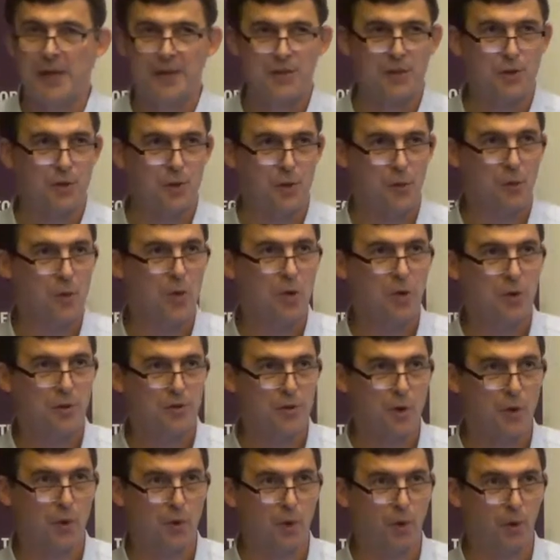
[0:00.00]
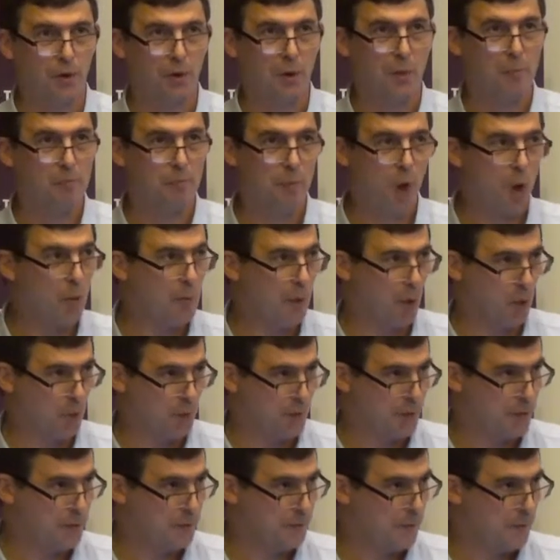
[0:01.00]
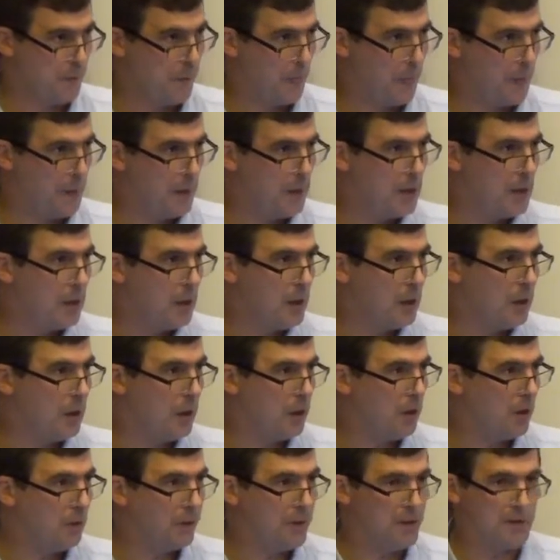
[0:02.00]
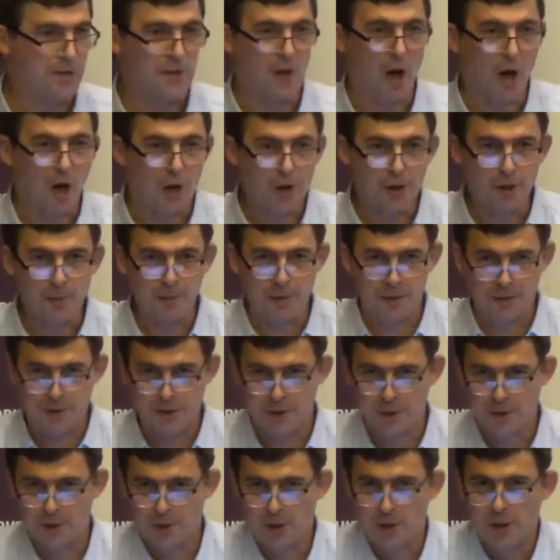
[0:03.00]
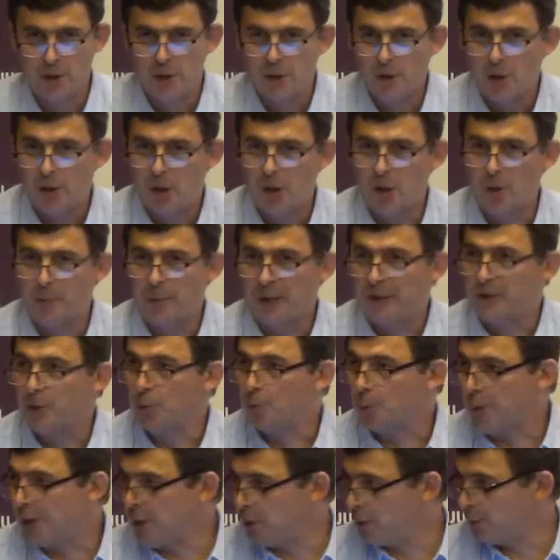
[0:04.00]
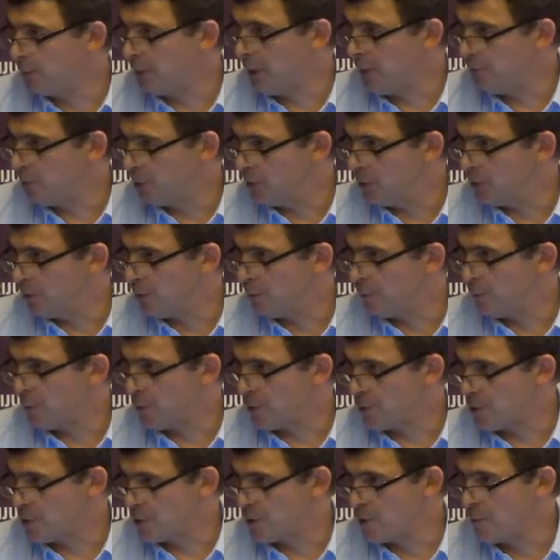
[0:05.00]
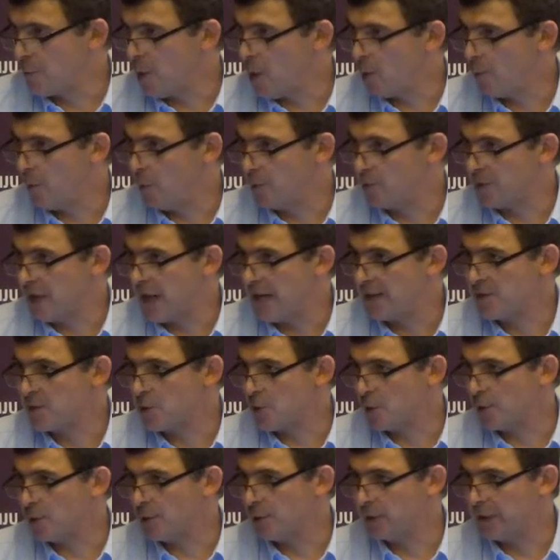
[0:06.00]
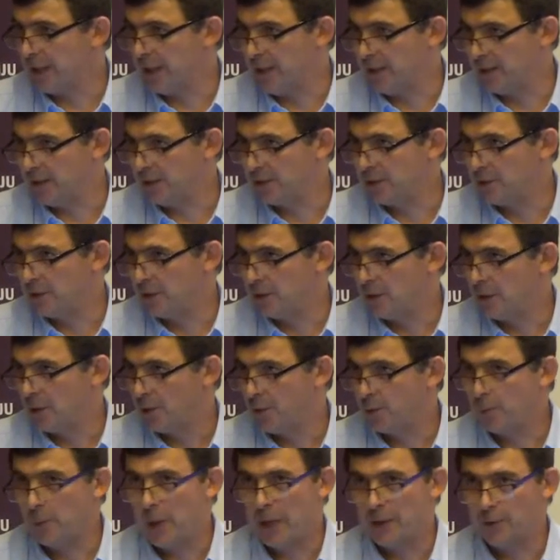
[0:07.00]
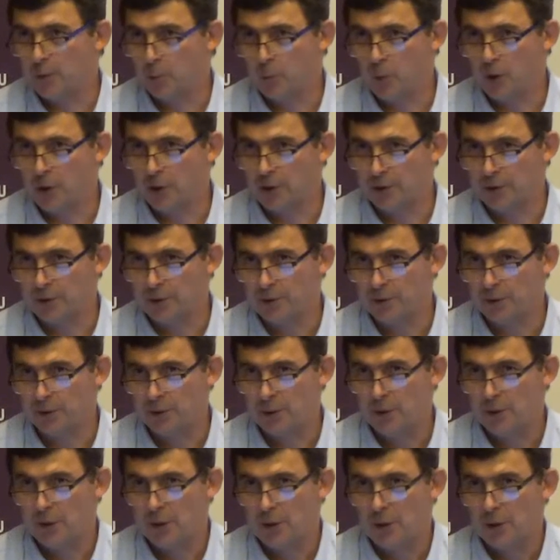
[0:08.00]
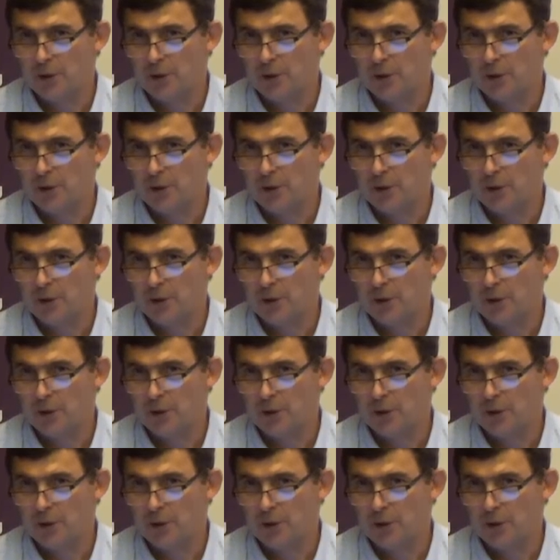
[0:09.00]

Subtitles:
contrast to so-called bobos. This argument about the real people versus the bobos has circulated throughout the world.